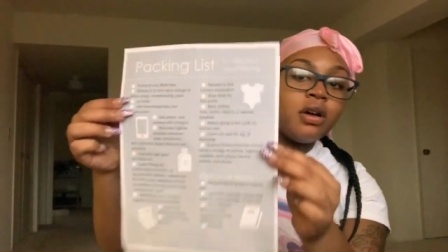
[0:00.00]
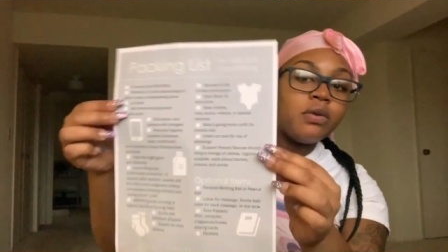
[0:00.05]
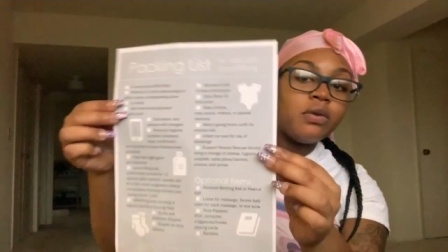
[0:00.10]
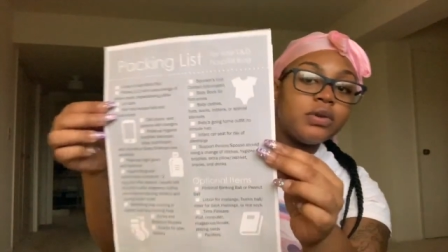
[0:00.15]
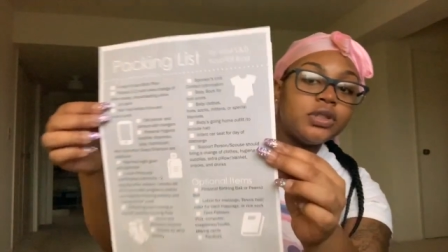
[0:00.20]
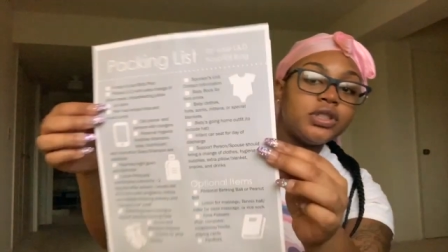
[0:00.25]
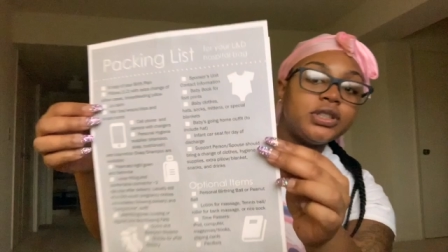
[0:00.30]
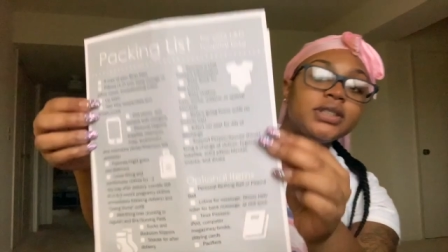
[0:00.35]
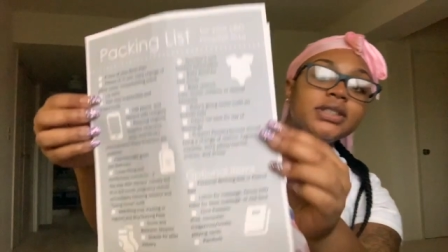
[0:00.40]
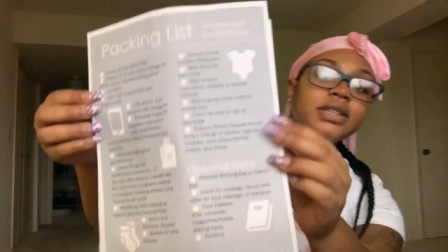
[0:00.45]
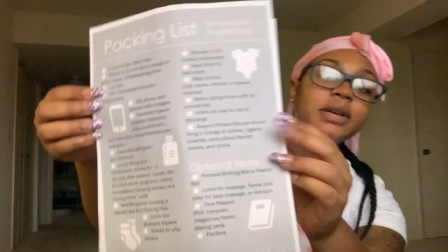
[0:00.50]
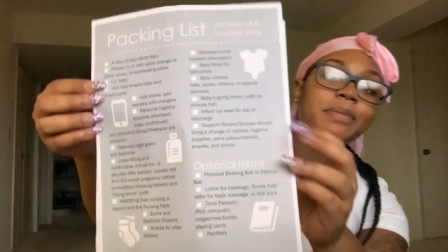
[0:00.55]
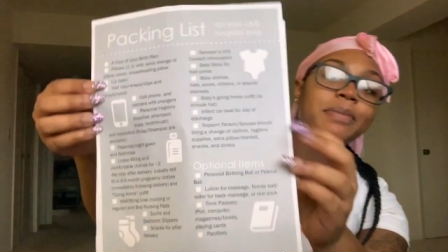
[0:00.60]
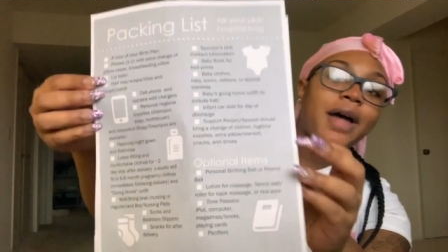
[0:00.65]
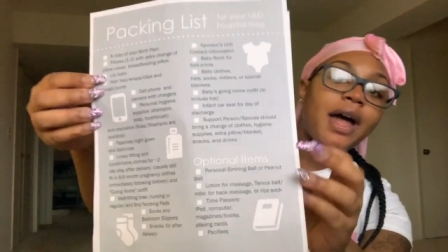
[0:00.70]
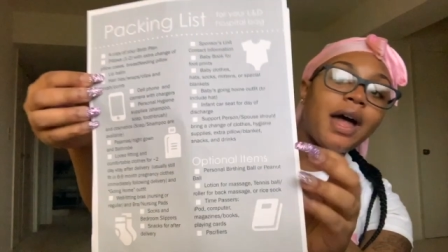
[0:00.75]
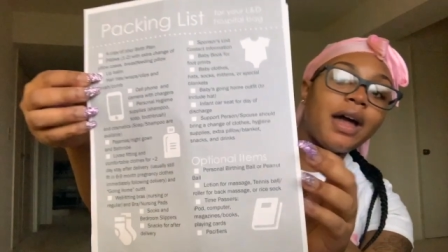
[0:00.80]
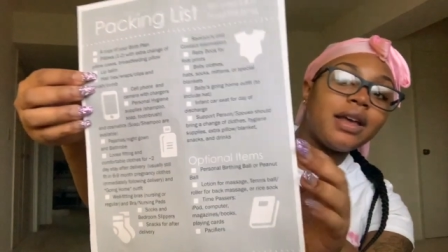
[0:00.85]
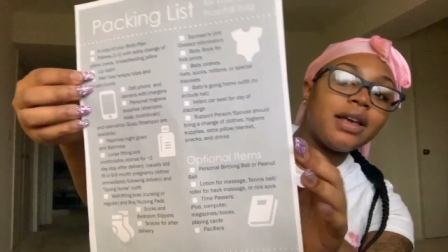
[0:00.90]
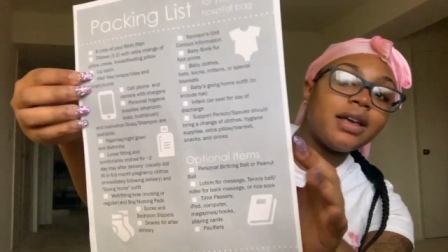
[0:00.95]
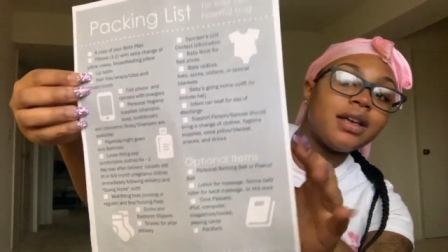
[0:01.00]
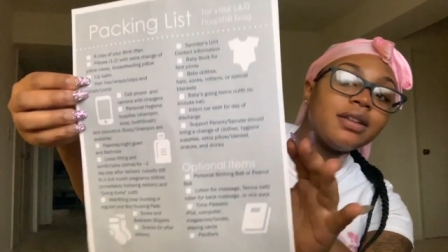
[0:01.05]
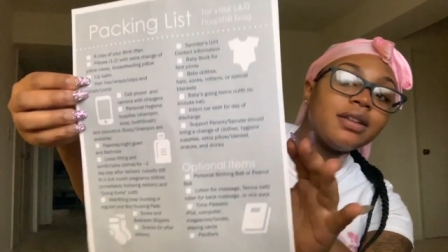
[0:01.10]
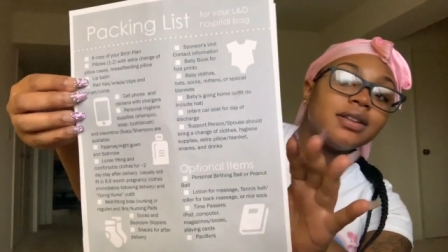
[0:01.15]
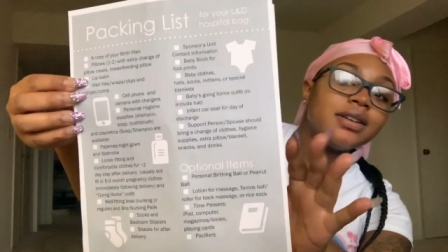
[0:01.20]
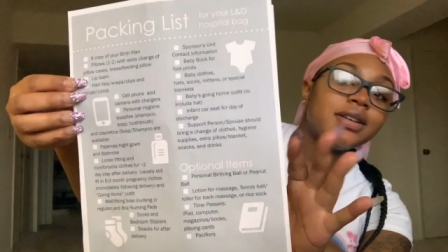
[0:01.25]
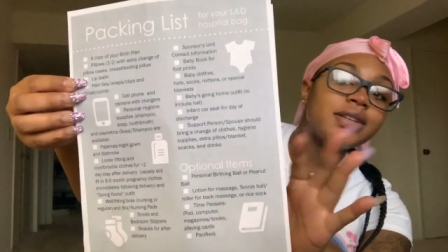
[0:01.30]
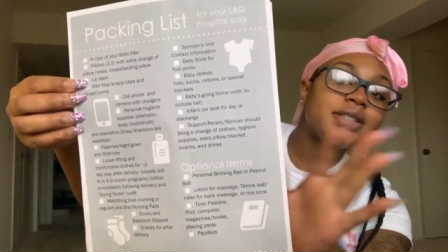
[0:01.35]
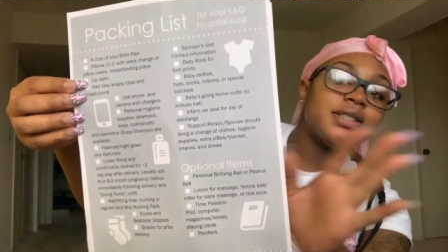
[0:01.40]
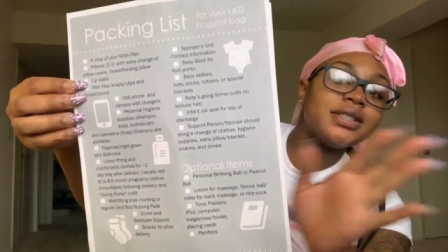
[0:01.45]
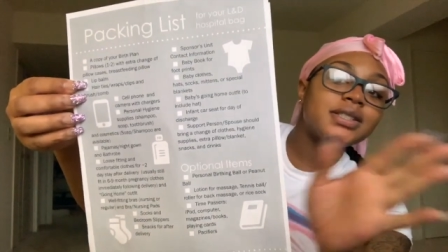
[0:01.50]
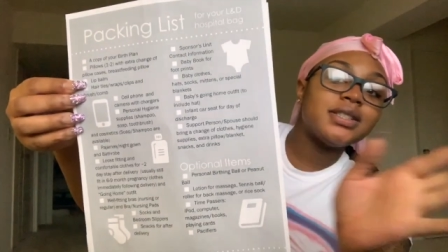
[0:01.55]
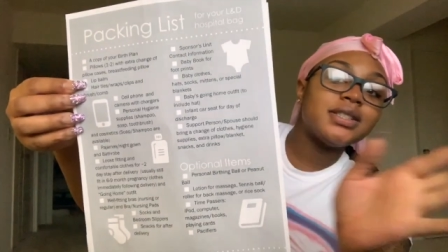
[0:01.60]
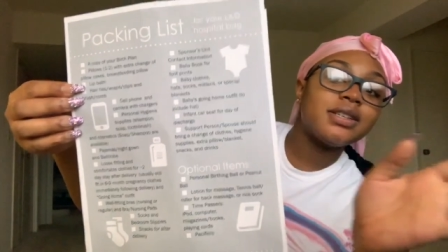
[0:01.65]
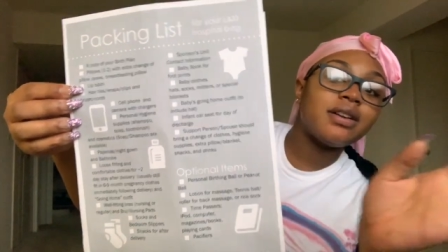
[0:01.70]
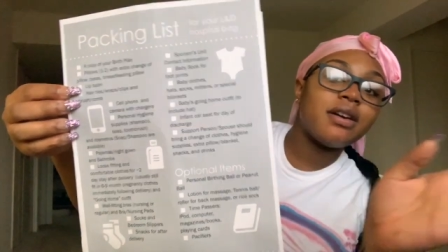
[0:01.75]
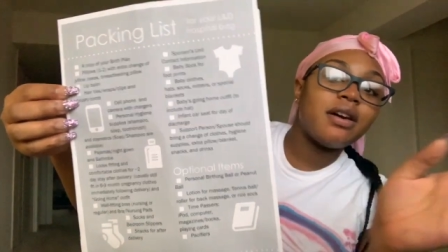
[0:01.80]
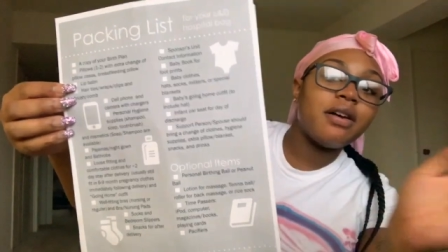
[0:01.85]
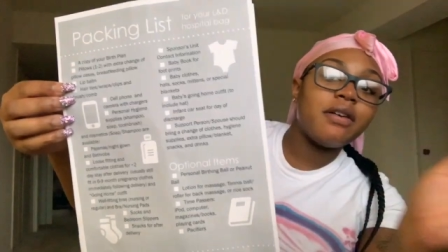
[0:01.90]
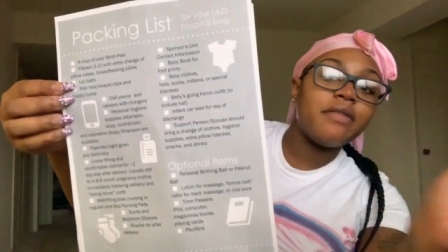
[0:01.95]
which is a packing list
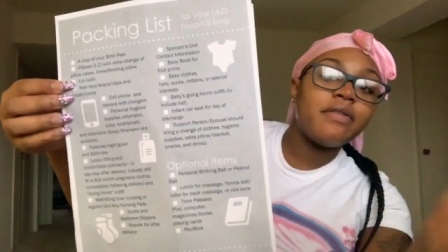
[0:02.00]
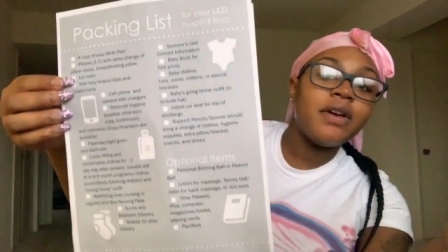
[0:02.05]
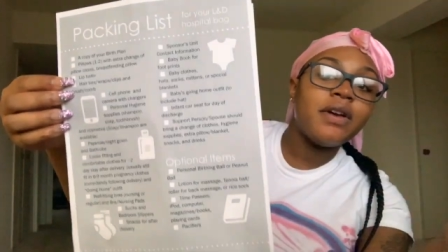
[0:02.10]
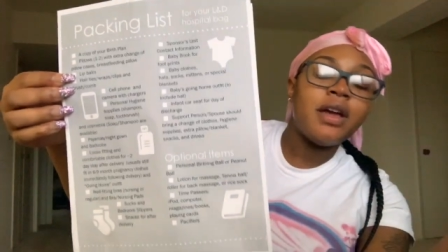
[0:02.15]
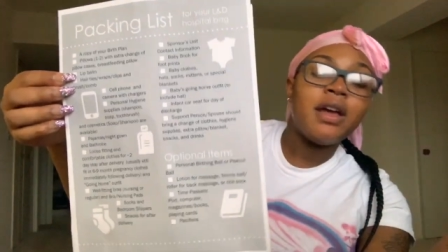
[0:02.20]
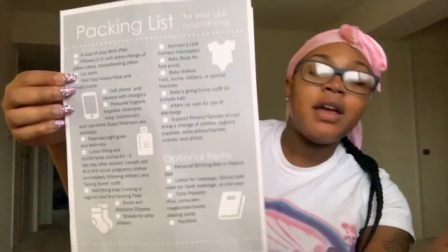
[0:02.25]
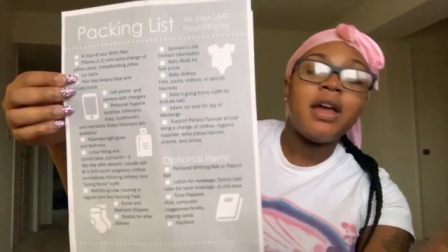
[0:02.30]
of